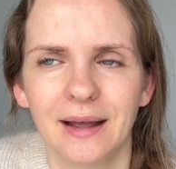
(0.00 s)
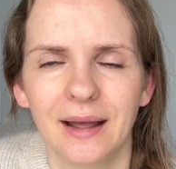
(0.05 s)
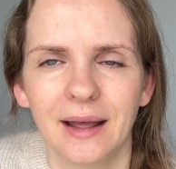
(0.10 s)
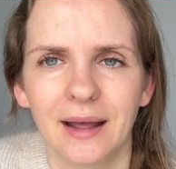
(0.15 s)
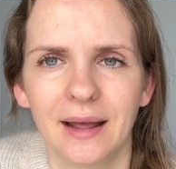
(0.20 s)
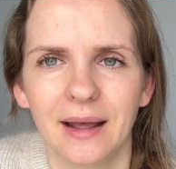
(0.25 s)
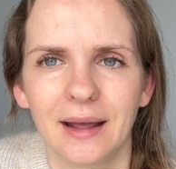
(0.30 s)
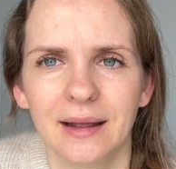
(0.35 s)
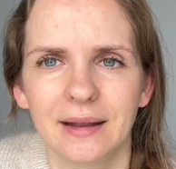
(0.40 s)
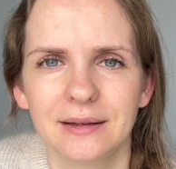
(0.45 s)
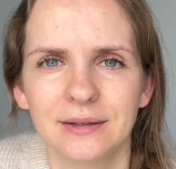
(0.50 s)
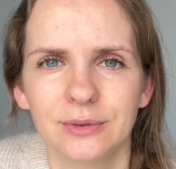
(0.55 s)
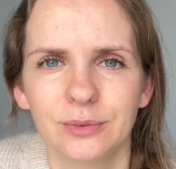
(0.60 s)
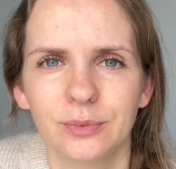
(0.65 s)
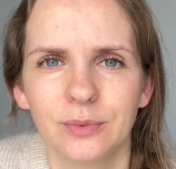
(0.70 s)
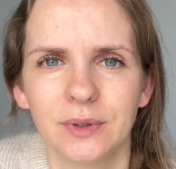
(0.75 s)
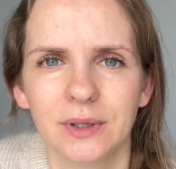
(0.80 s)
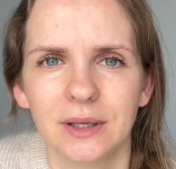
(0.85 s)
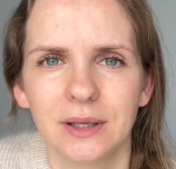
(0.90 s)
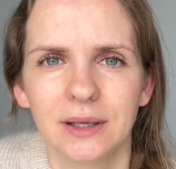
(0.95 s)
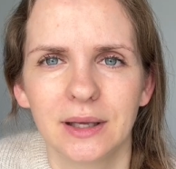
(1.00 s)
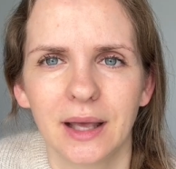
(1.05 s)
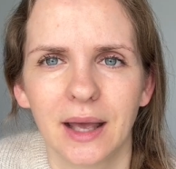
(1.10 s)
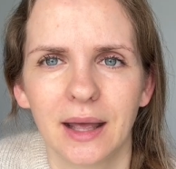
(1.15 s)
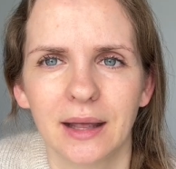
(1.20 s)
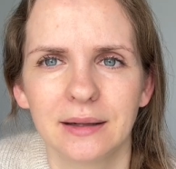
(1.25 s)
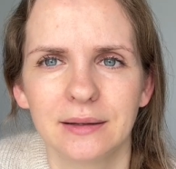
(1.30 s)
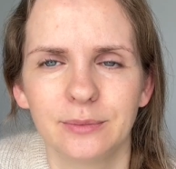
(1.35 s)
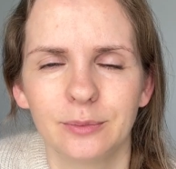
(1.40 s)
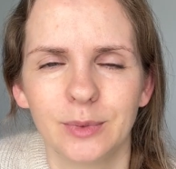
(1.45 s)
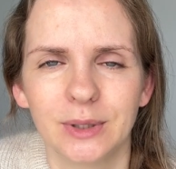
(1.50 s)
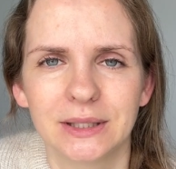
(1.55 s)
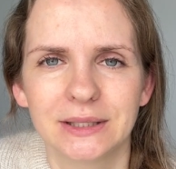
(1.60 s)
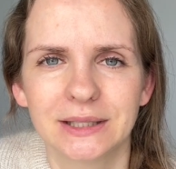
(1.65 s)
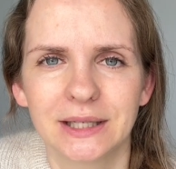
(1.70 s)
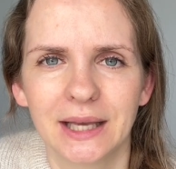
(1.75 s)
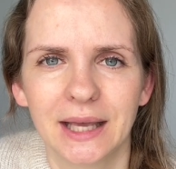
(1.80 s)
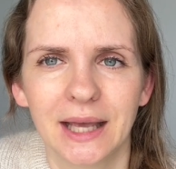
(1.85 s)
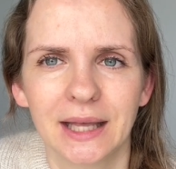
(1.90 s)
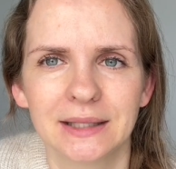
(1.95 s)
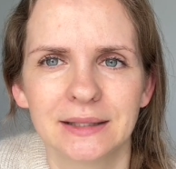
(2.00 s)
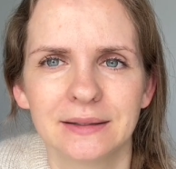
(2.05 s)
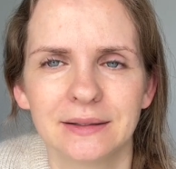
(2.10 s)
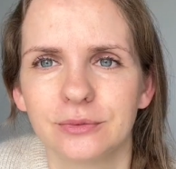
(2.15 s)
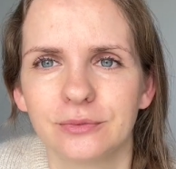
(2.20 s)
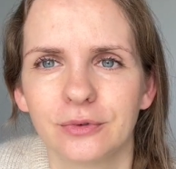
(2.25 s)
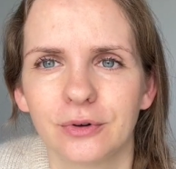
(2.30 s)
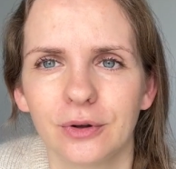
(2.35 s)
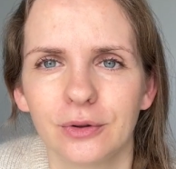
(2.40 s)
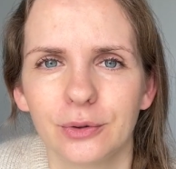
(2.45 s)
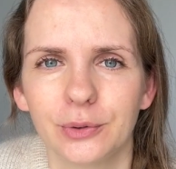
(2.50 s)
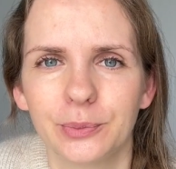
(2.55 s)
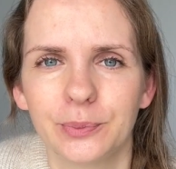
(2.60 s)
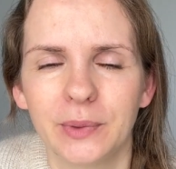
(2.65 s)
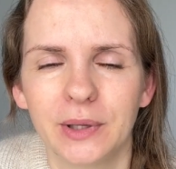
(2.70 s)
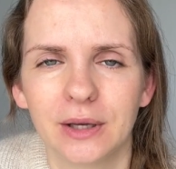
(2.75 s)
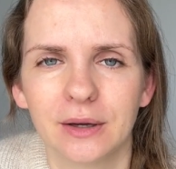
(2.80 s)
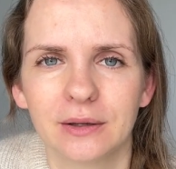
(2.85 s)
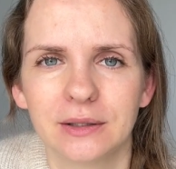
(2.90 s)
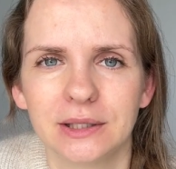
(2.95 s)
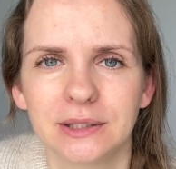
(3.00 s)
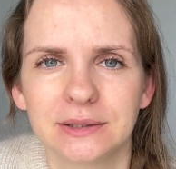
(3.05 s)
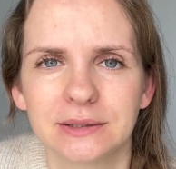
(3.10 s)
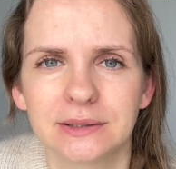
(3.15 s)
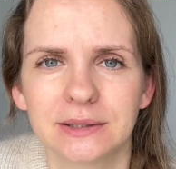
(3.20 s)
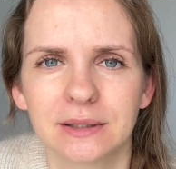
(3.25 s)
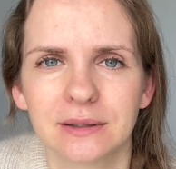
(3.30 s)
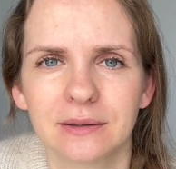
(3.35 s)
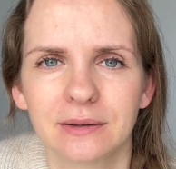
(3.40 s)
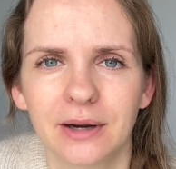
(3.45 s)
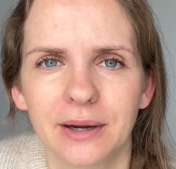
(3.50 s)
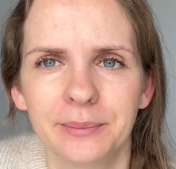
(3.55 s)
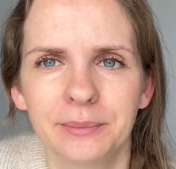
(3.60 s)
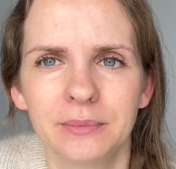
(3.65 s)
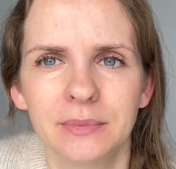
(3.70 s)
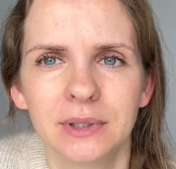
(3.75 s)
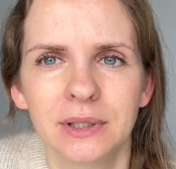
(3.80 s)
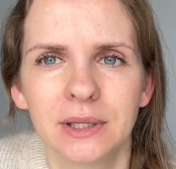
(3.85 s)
and we can meet again. Follow me on Instagram.